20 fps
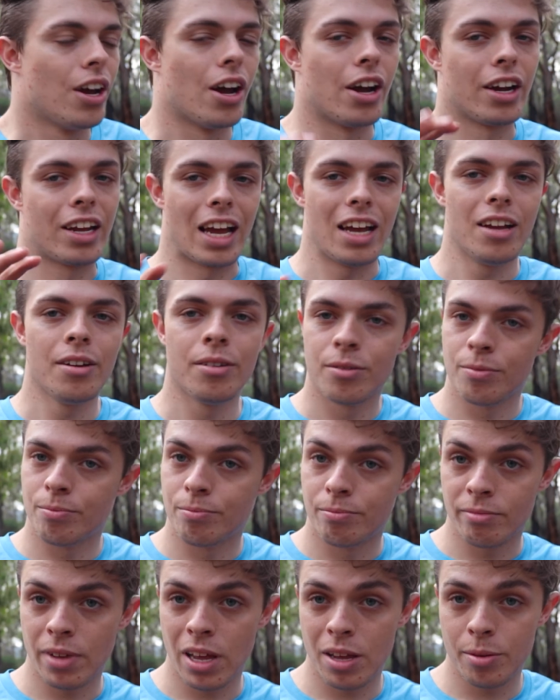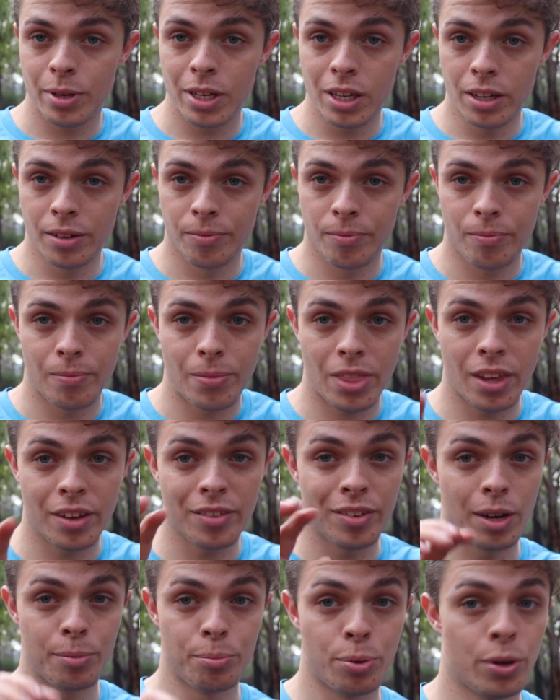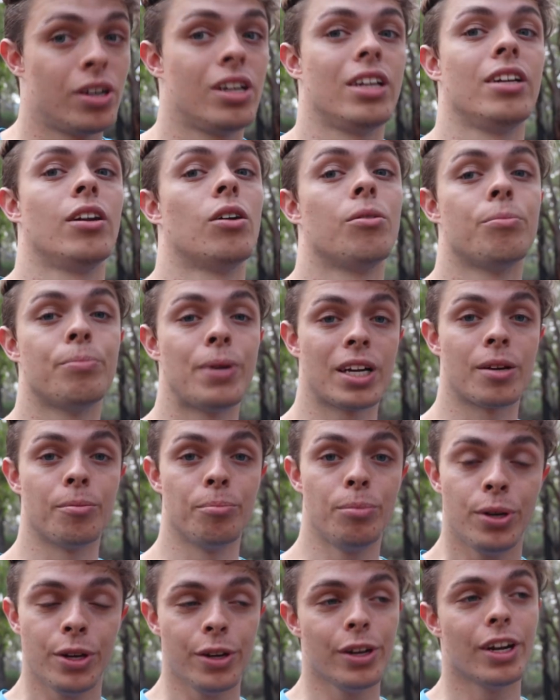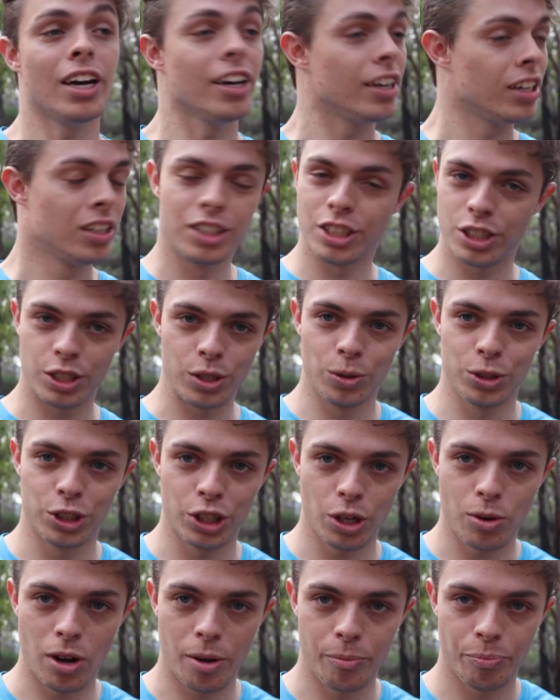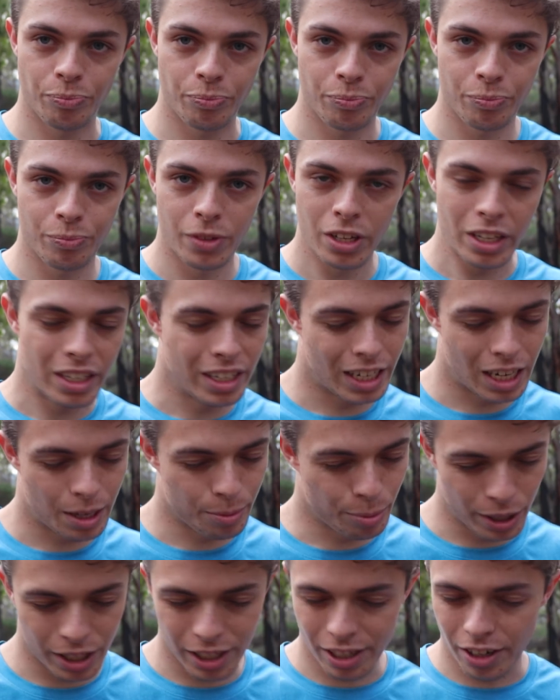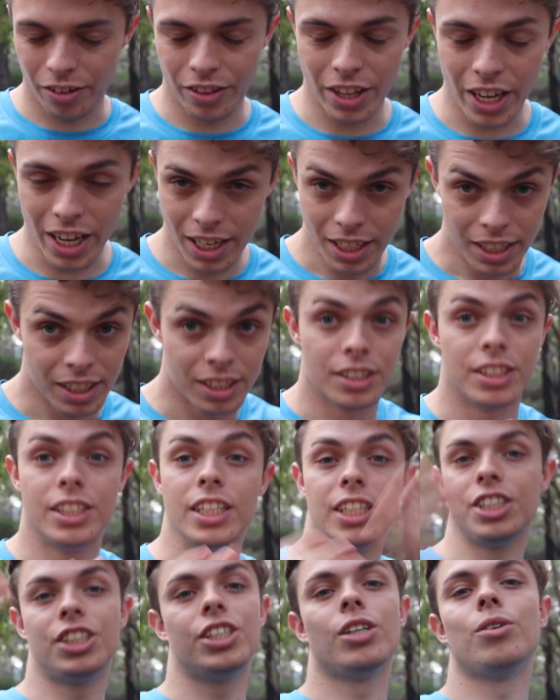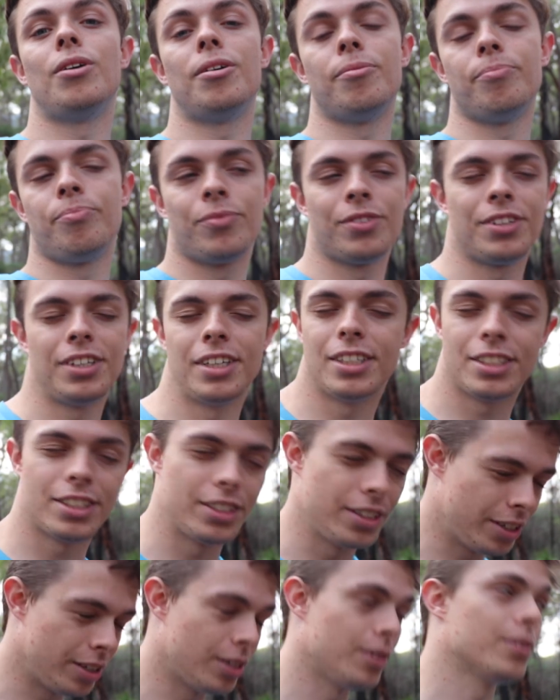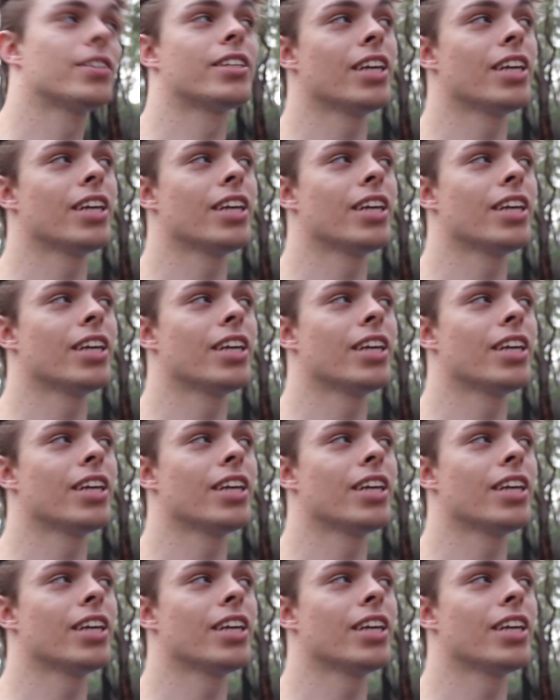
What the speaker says: okay, maybe if I put it in on my computer, it'll just all show up. And I put it on there, didn't show up. So I was